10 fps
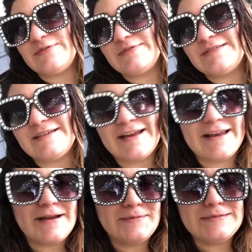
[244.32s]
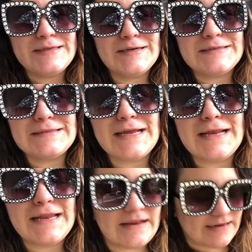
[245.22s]
so excited. I'm so
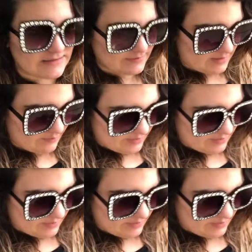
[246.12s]
excited. And that's what I